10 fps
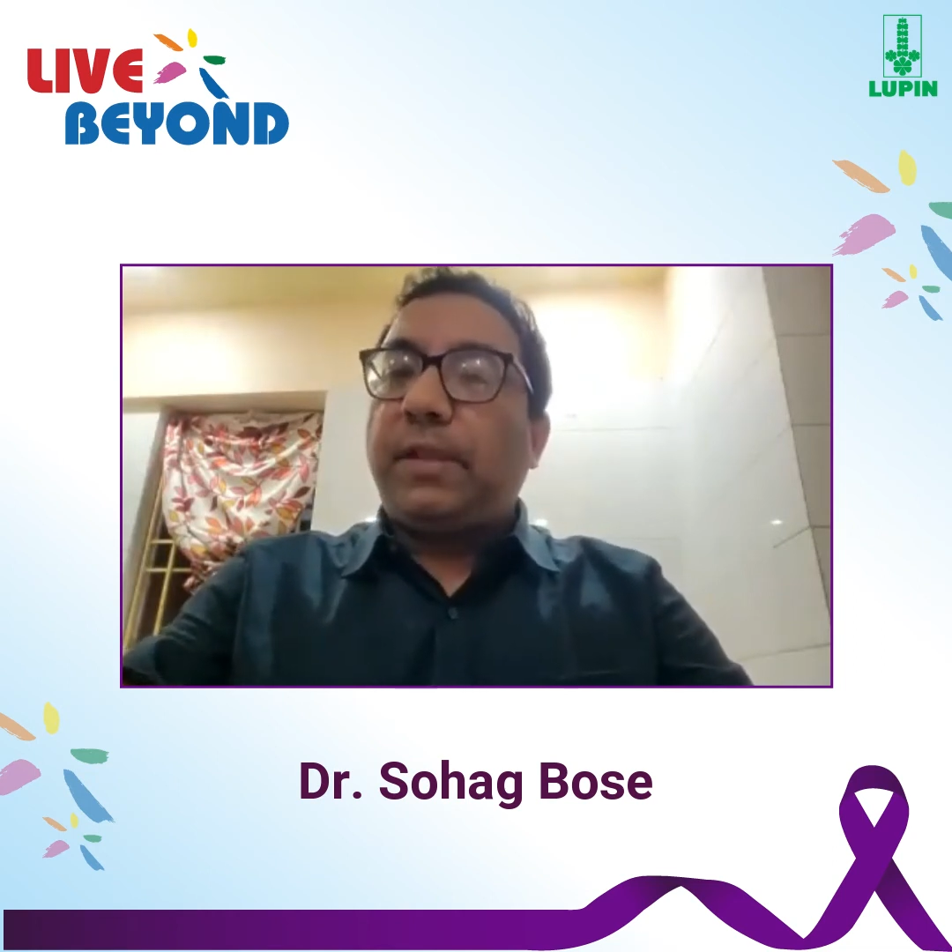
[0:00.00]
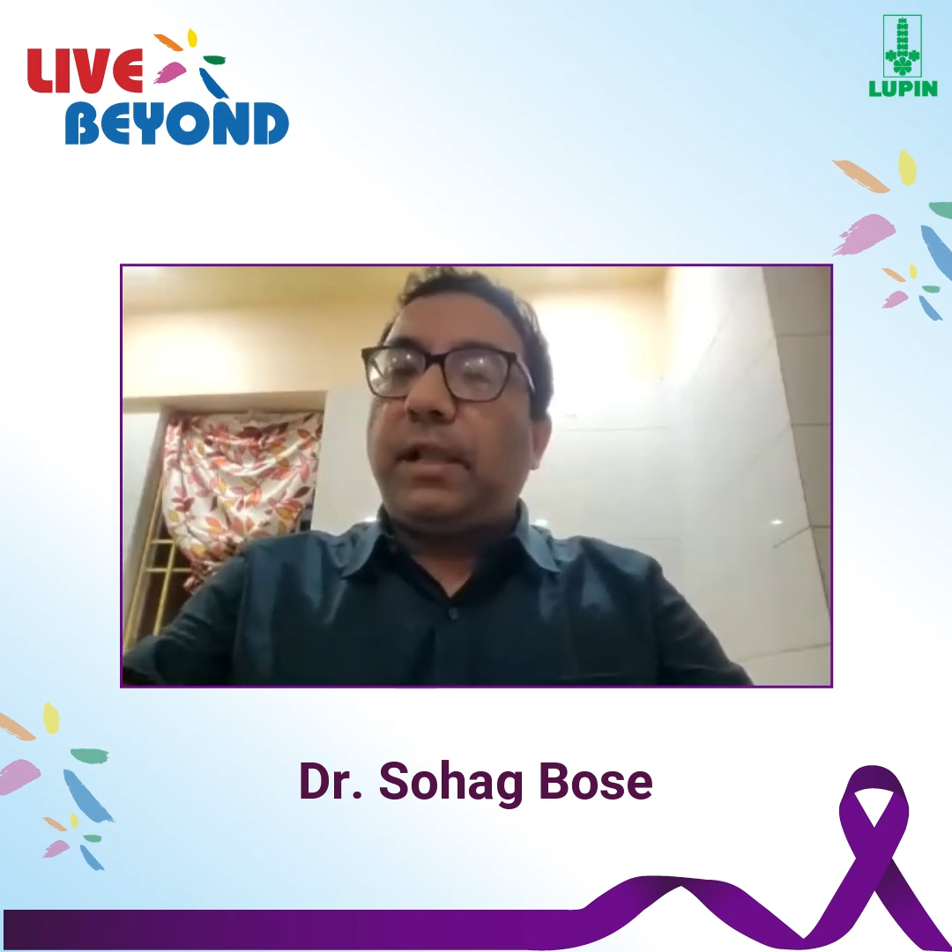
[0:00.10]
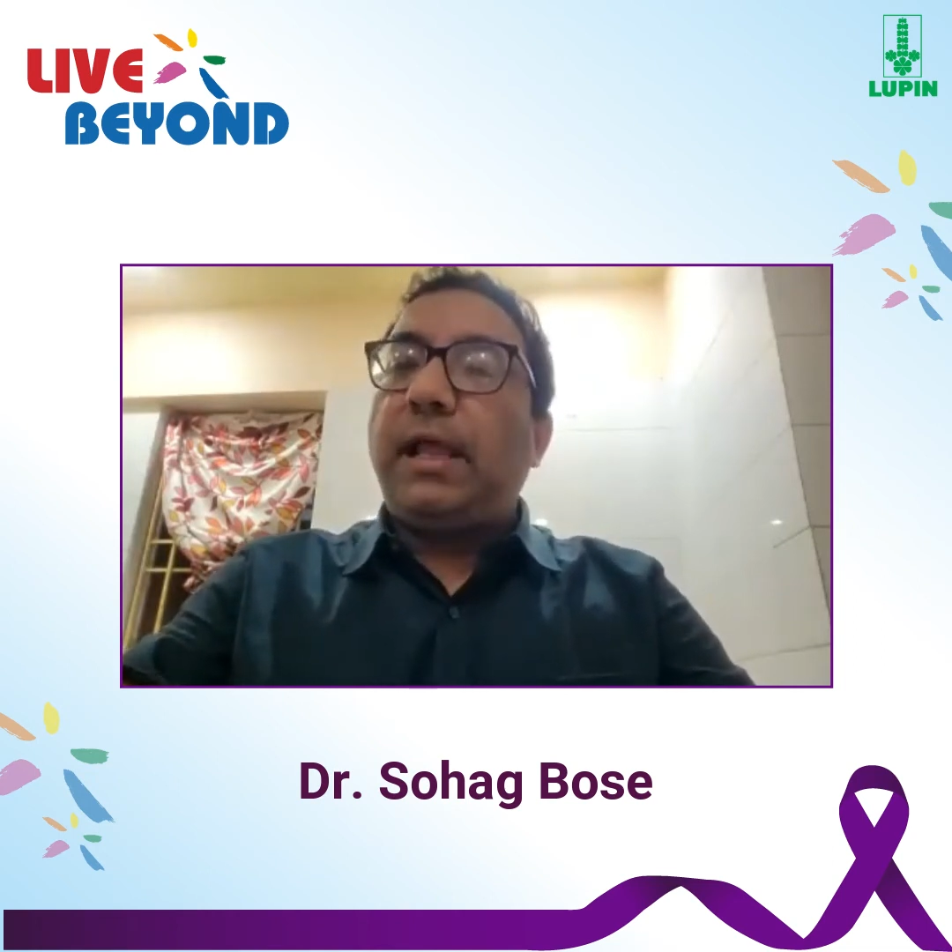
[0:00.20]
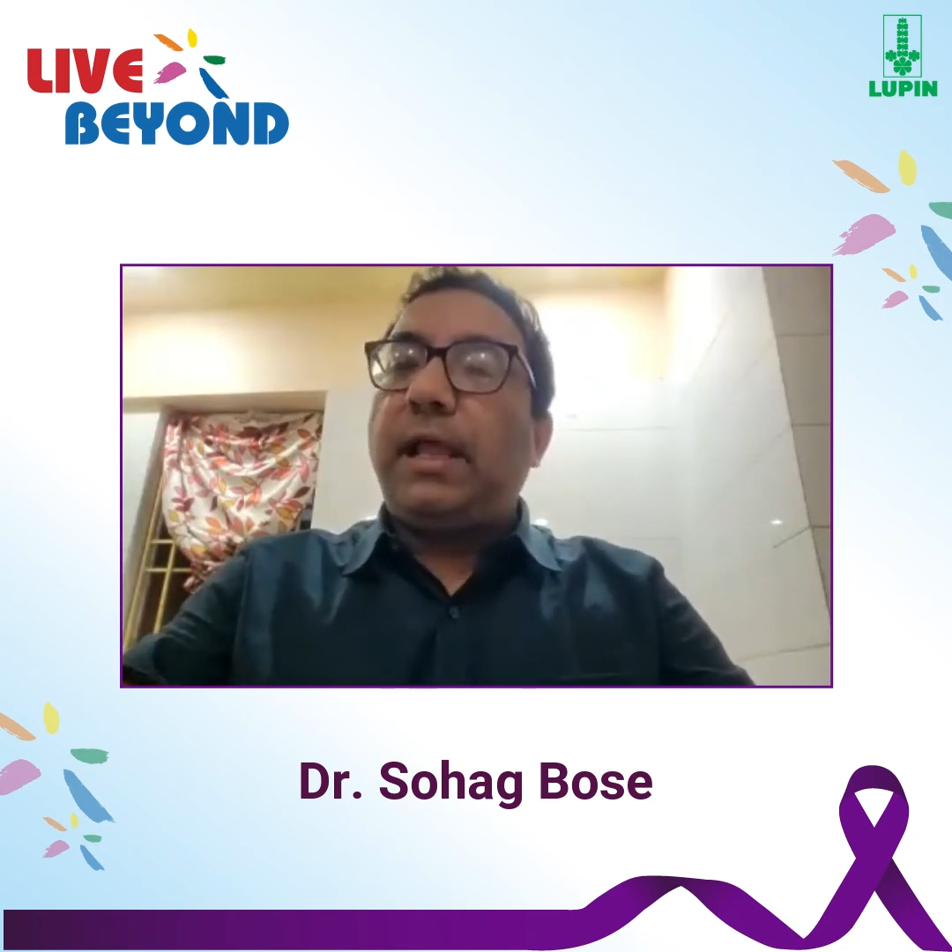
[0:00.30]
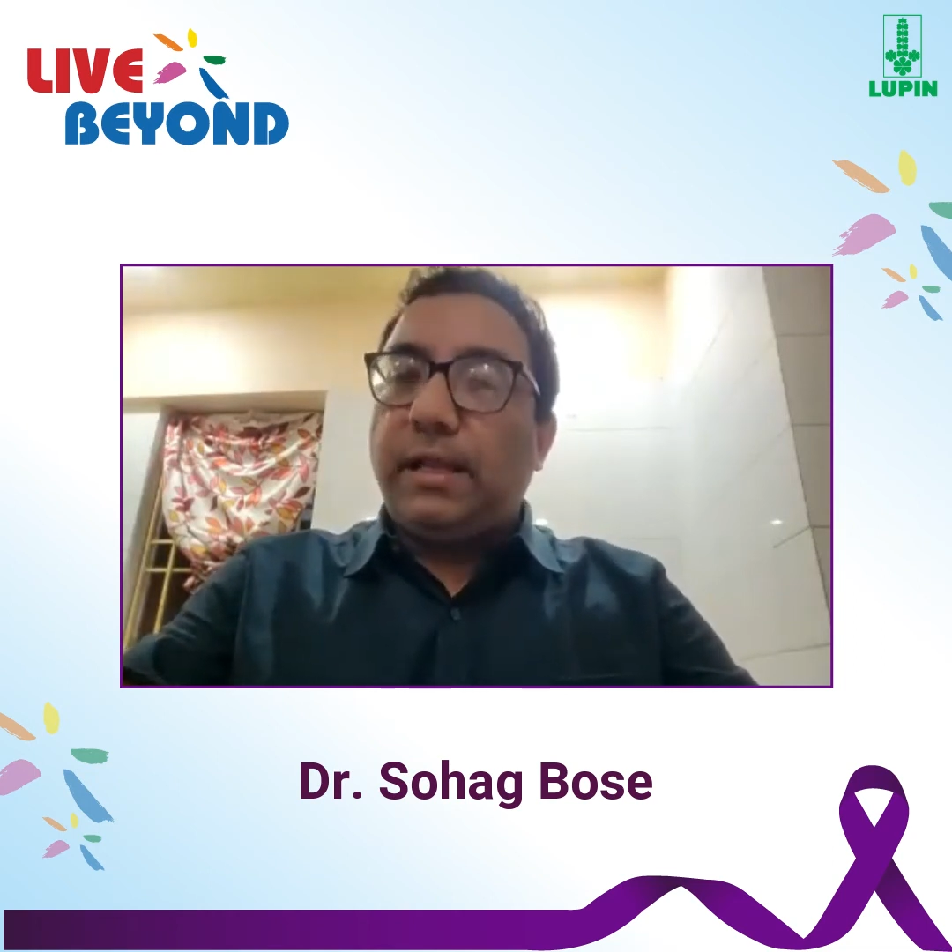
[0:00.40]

like